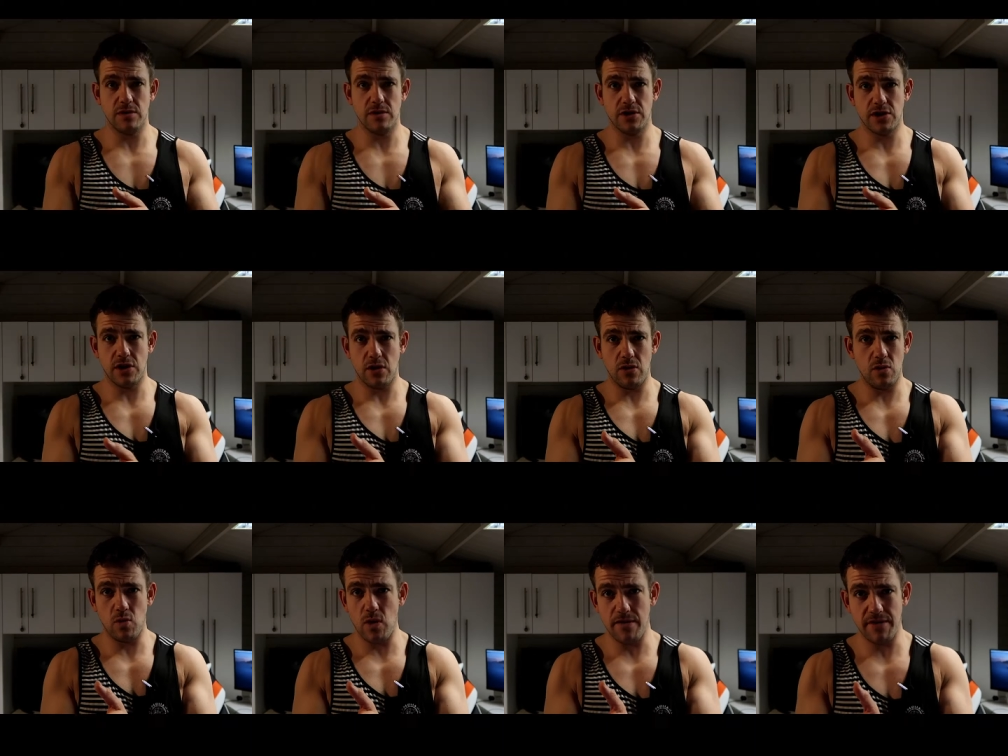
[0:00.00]
So,
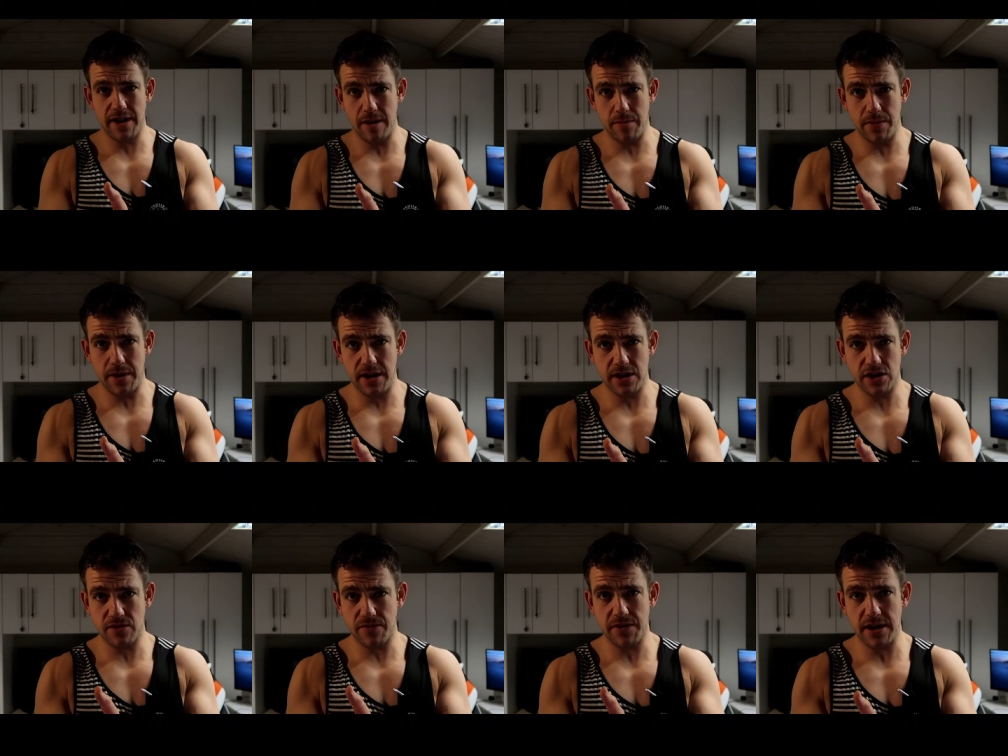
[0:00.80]
whether that be
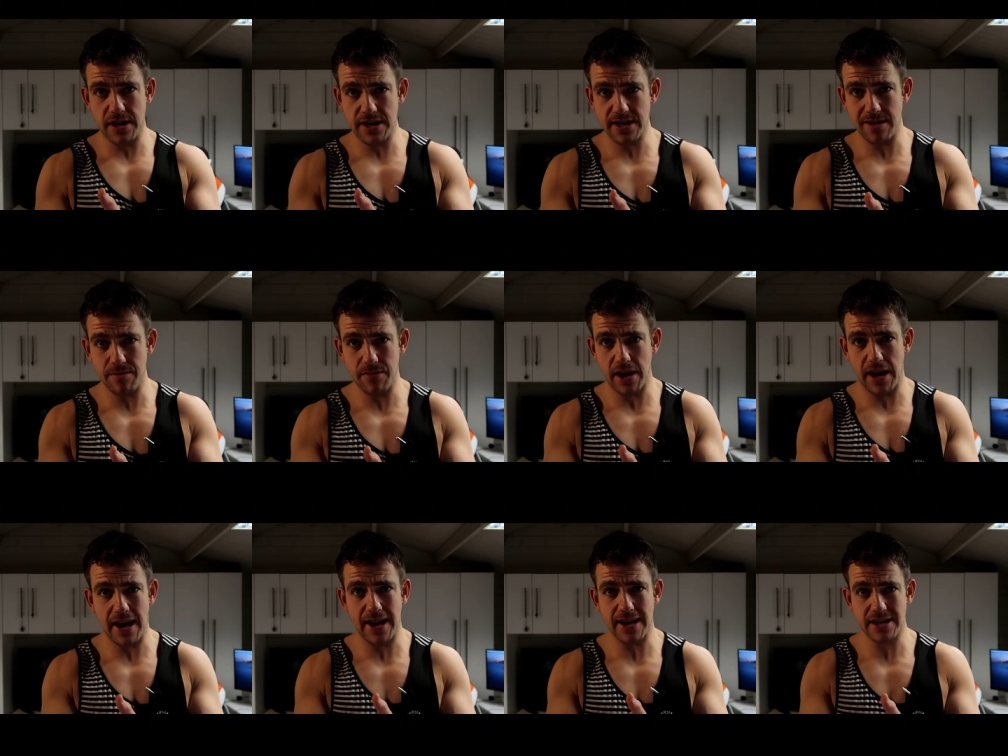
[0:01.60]
something as
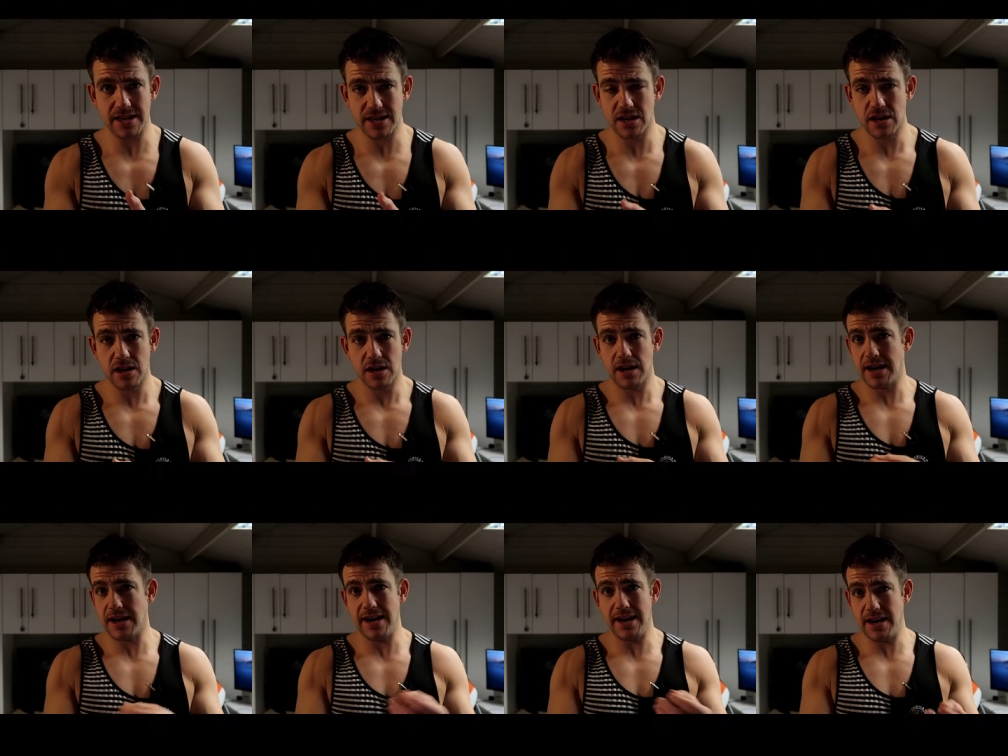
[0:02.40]
simple as
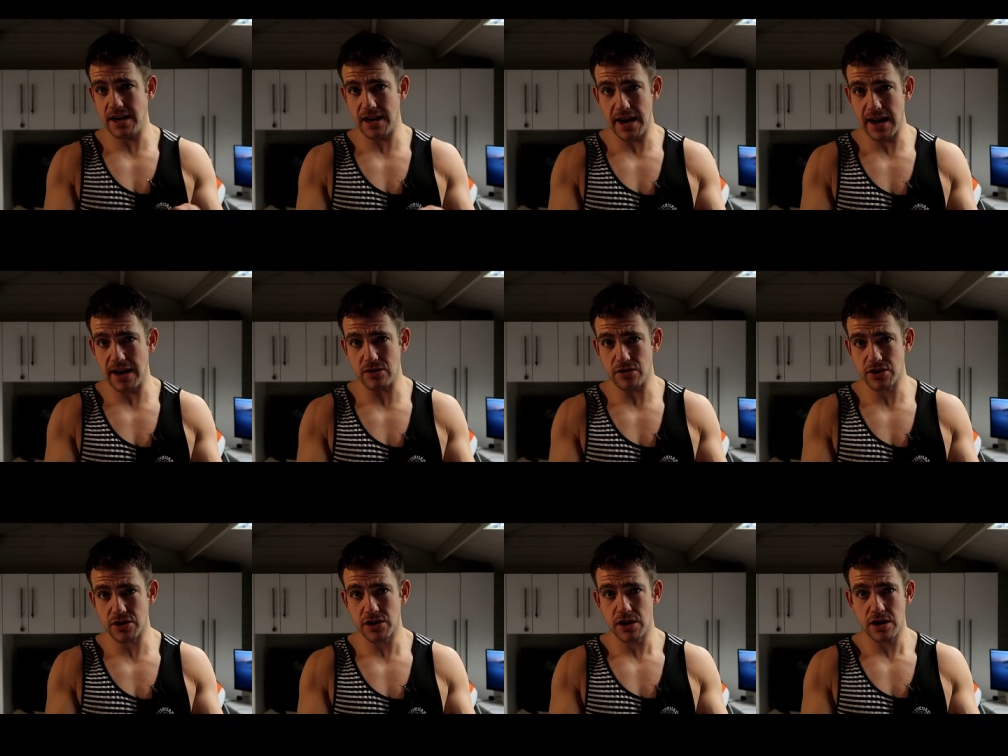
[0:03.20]
cleaning your
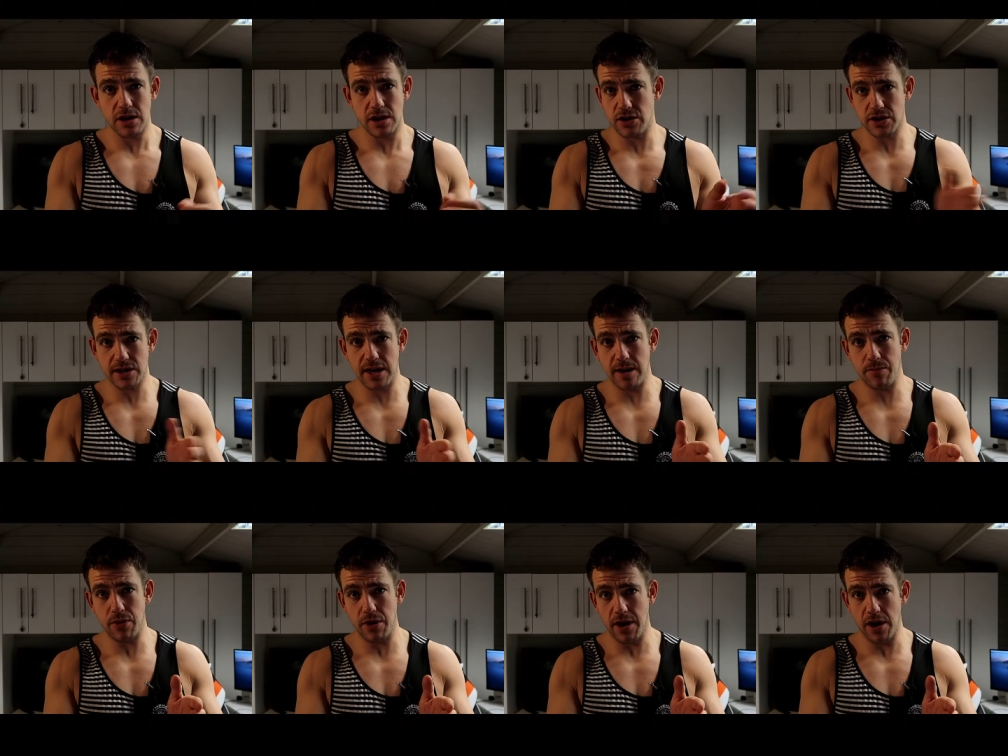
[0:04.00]
house, you just
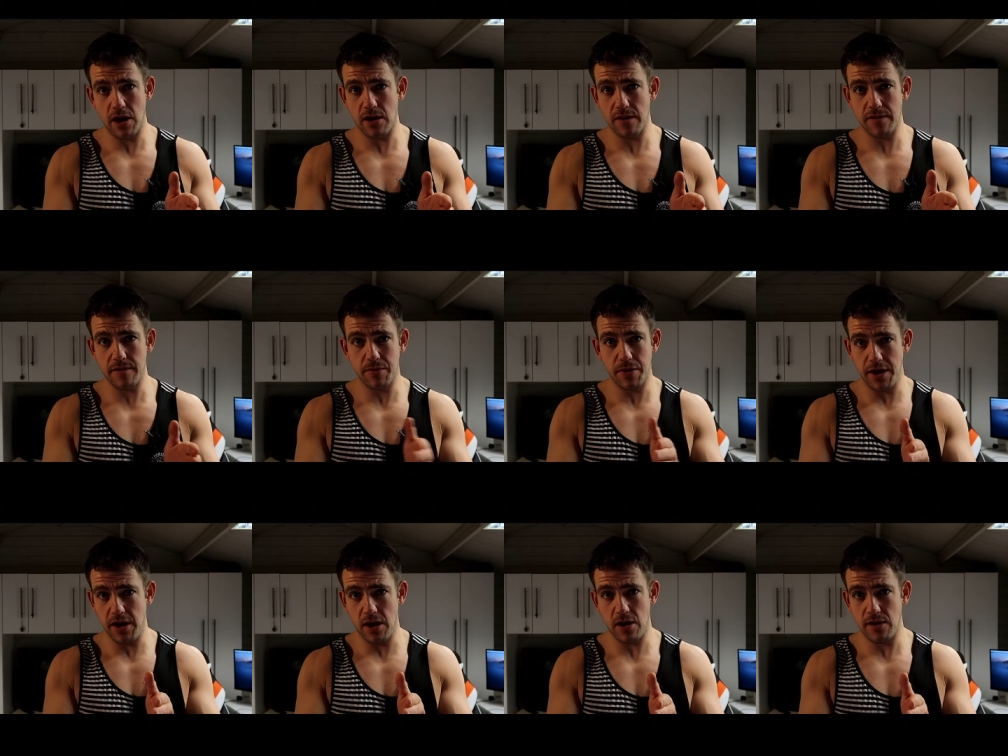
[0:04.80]
keep putting it off,
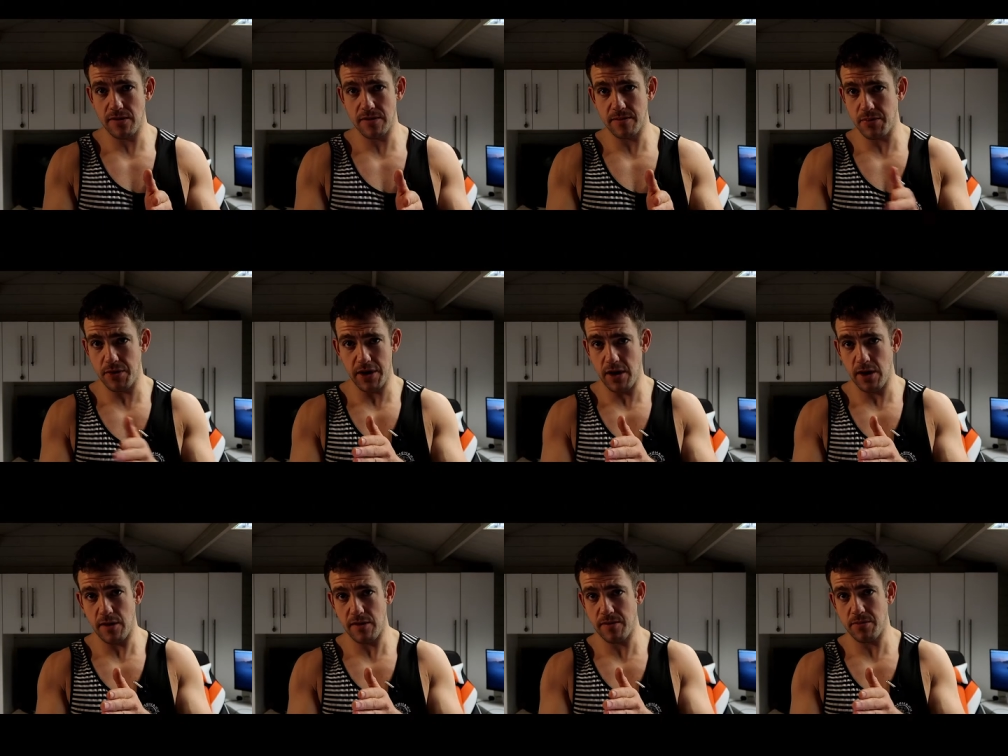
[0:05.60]
putting it off, putting it
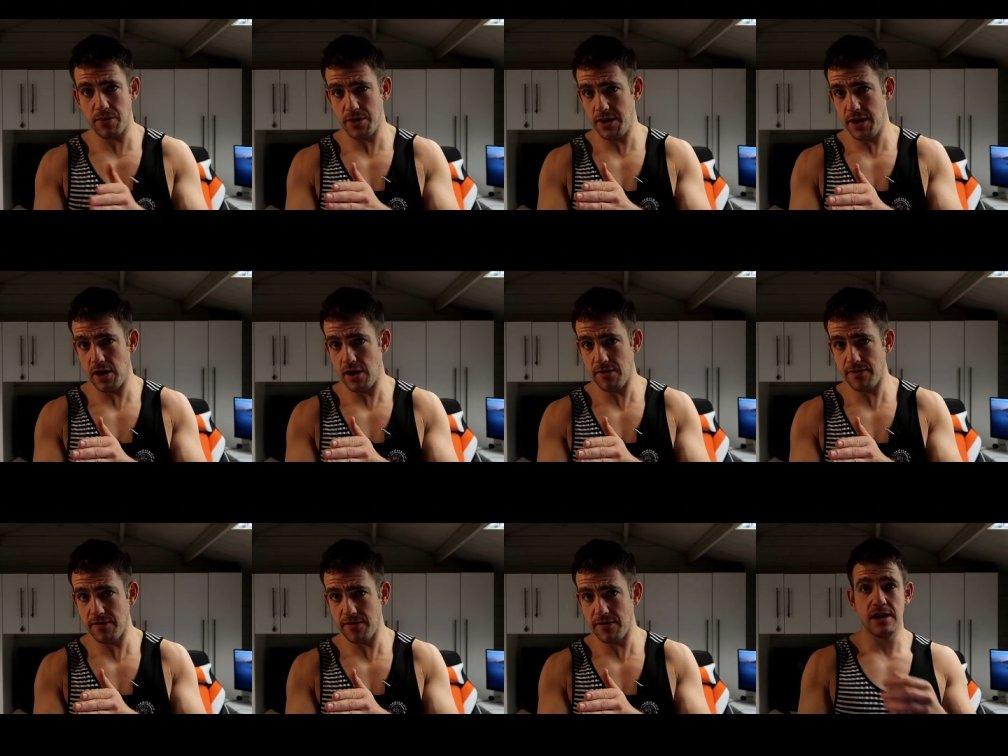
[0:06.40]
off, putting it
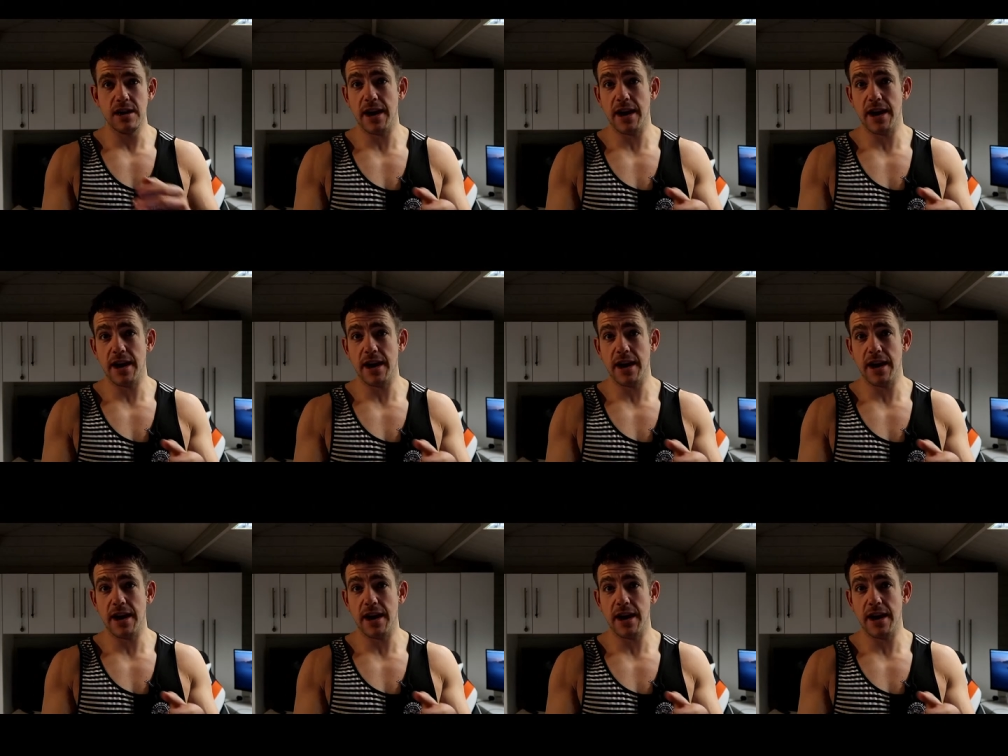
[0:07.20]
off.